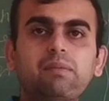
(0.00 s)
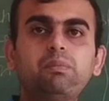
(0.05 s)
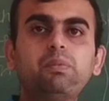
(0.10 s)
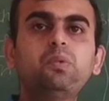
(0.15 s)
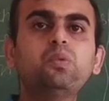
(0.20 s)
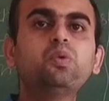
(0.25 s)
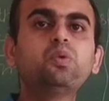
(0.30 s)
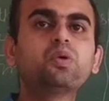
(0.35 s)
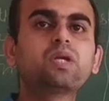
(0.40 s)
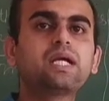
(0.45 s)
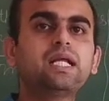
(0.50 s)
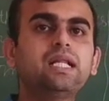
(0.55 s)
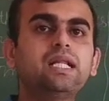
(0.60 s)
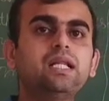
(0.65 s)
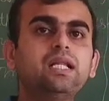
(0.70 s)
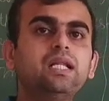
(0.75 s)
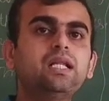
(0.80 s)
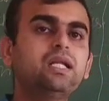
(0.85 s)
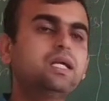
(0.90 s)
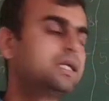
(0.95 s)
a
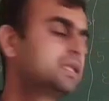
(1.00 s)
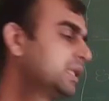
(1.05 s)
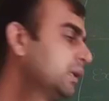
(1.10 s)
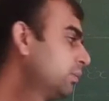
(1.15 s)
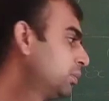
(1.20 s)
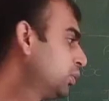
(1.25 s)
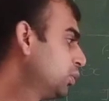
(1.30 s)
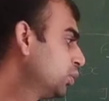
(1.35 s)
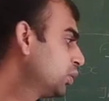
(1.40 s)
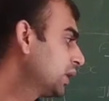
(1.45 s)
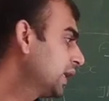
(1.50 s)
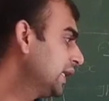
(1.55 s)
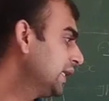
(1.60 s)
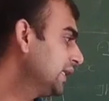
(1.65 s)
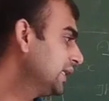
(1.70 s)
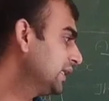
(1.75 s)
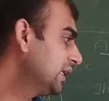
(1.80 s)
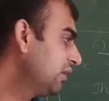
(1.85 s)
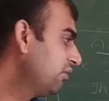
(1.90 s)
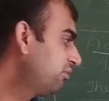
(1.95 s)
plural, the plural
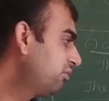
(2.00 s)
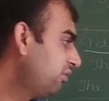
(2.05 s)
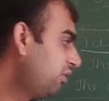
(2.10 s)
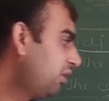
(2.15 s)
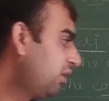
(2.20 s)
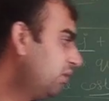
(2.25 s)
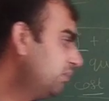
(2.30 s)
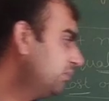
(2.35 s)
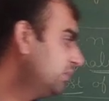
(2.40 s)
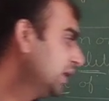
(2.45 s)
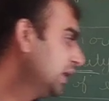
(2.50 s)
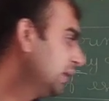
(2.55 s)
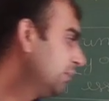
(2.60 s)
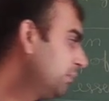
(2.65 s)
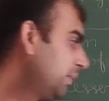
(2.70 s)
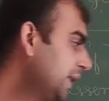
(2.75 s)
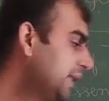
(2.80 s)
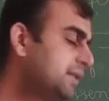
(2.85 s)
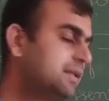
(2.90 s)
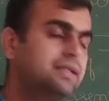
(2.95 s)
in a form,
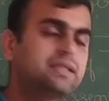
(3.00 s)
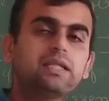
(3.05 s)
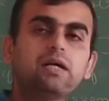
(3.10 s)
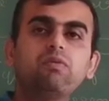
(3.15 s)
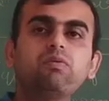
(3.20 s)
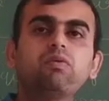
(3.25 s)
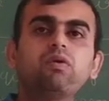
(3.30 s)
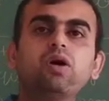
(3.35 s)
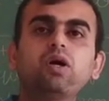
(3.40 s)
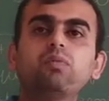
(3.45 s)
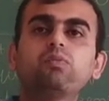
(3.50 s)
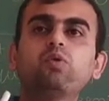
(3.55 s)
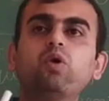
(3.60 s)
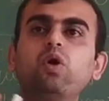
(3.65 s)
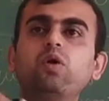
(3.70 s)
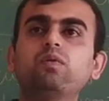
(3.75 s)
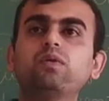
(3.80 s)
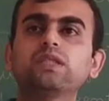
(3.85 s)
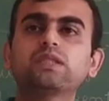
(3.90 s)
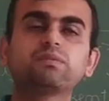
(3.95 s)
but the verb
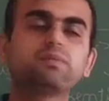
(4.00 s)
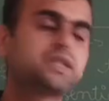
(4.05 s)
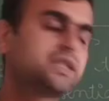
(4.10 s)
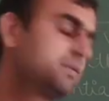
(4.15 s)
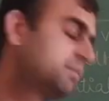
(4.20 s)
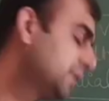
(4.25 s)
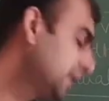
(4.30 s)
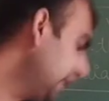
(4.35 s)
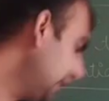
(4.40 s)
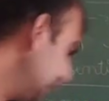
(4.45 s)
always must be